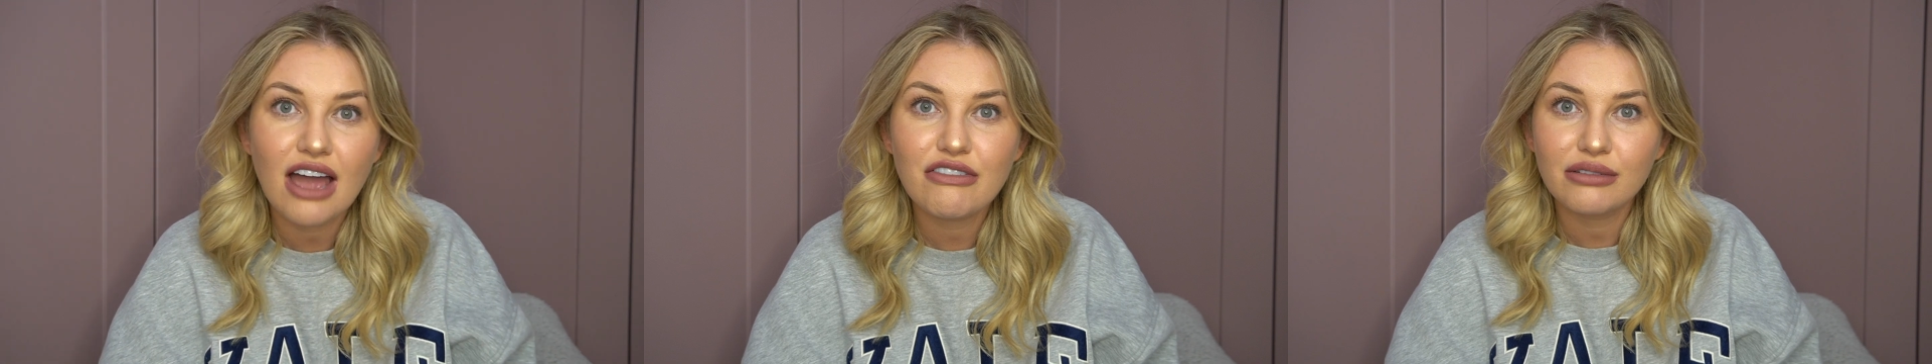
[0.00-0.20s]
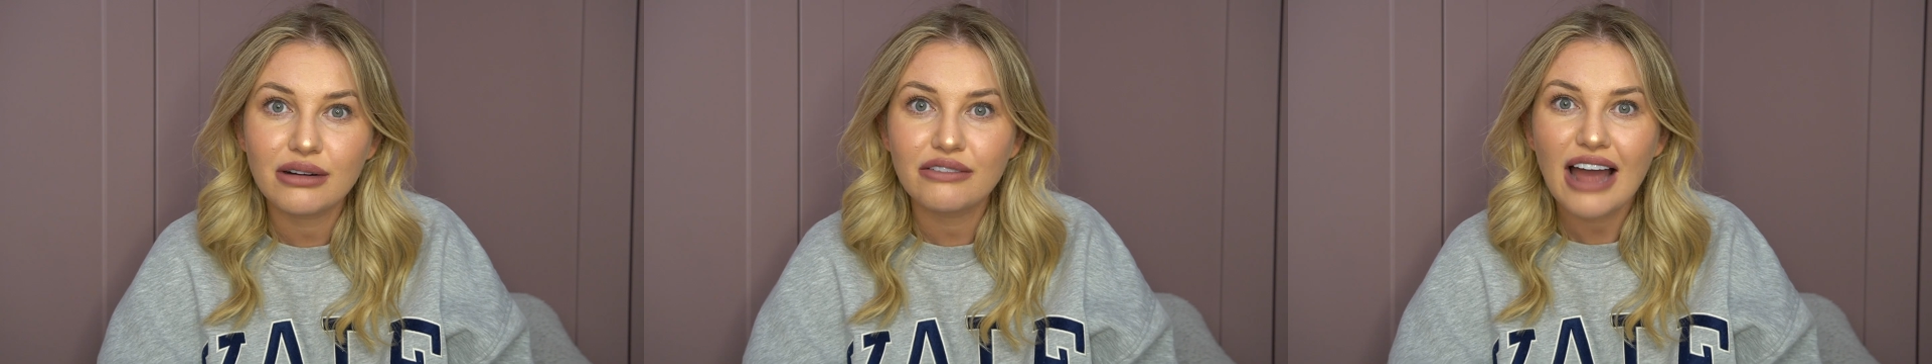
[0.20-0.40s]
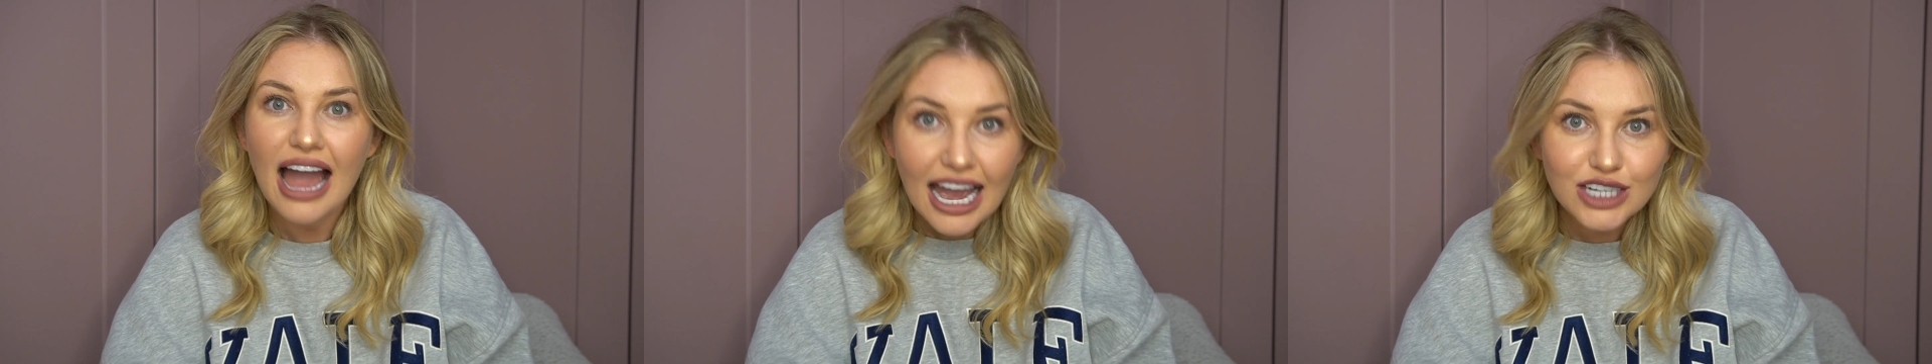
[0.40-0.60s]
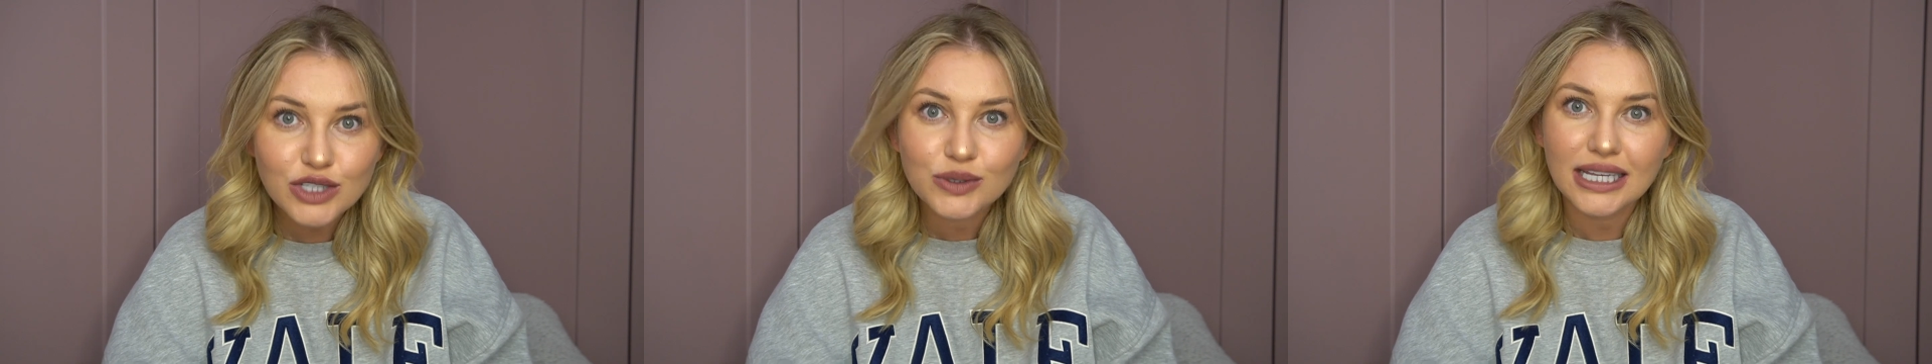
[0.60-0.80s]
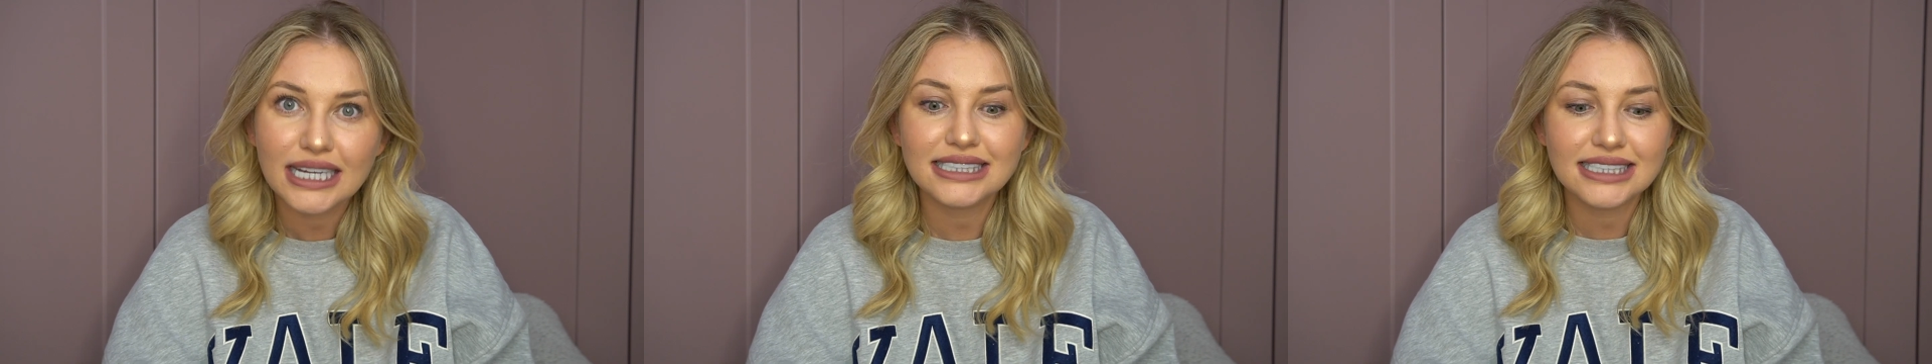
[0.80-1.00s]
everyone for
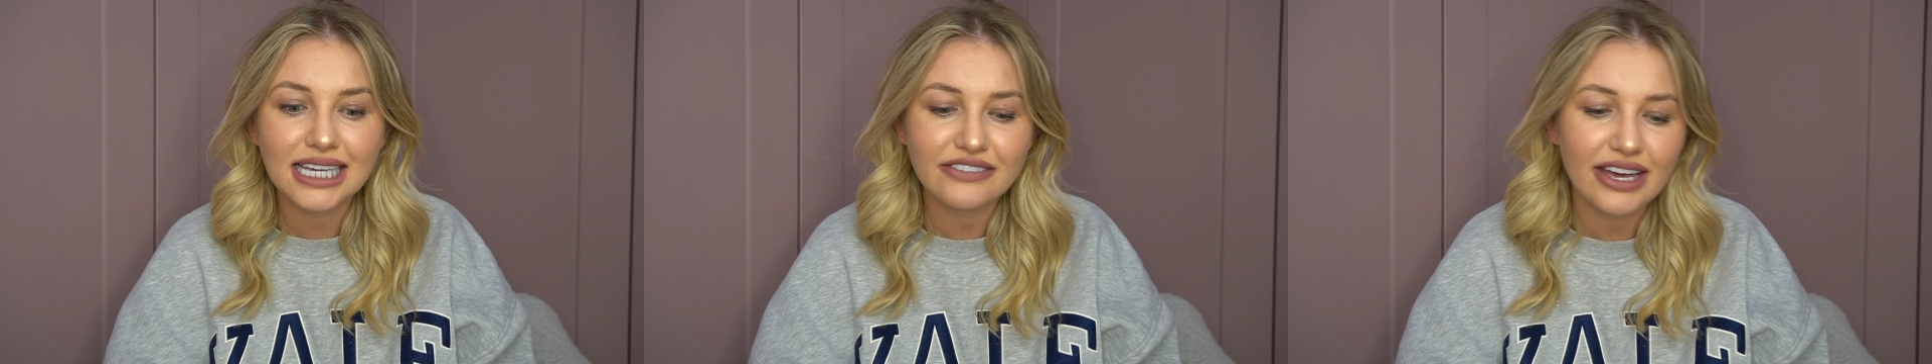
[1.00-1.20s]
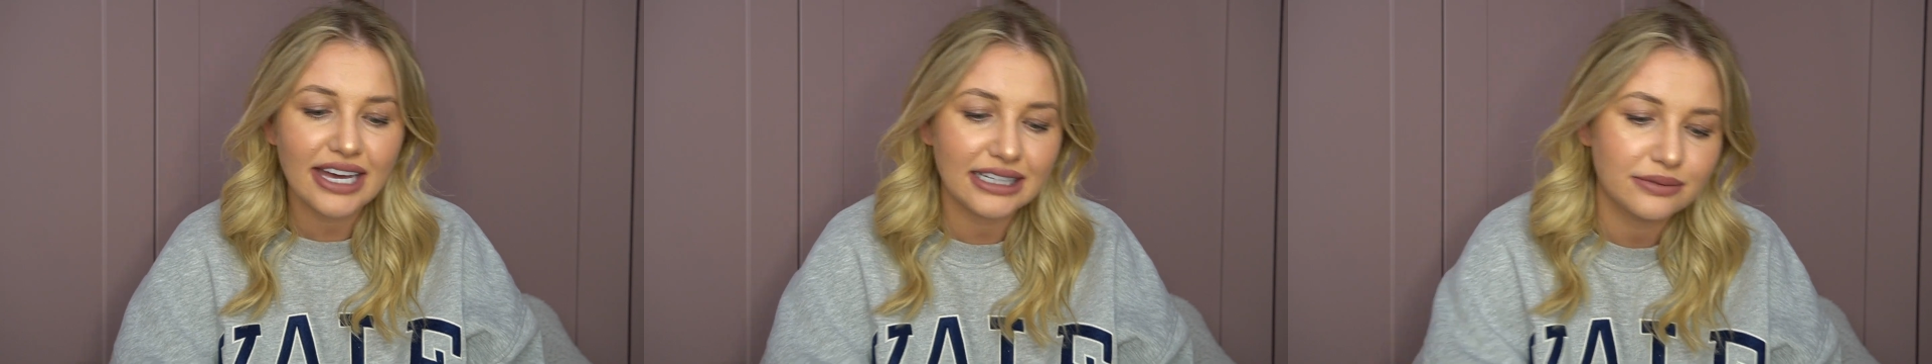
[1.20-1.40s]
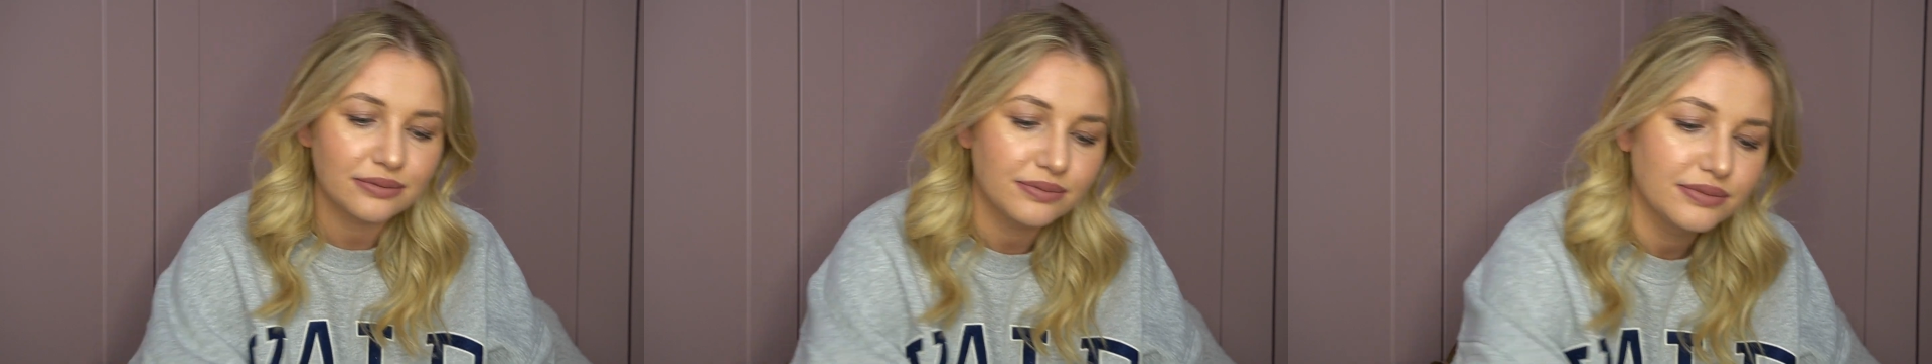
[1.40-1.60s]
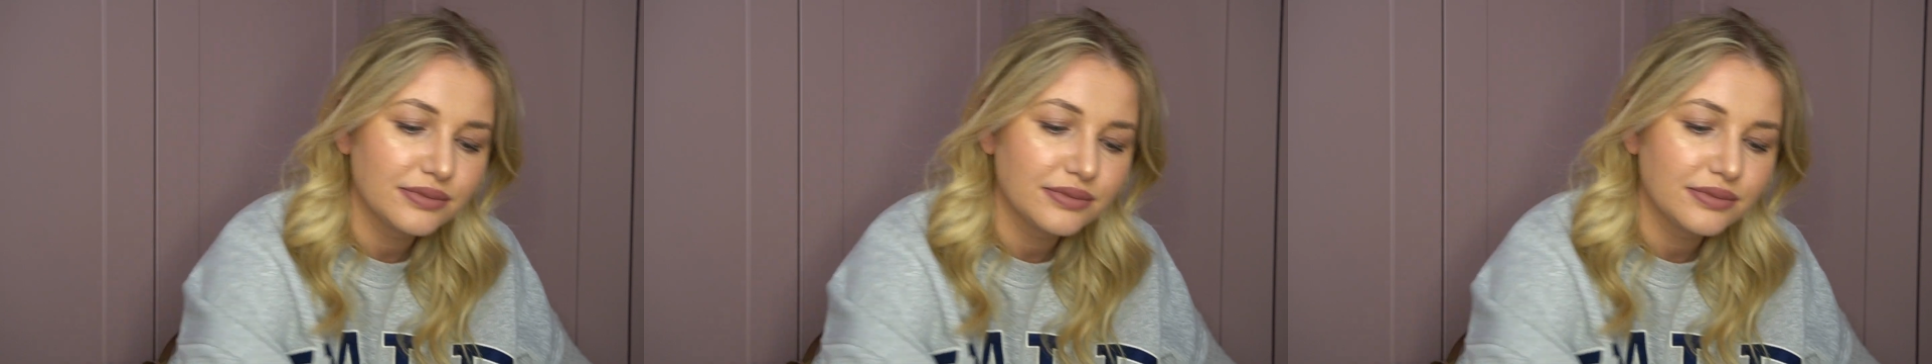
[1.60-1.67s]
actual Thanksgiving.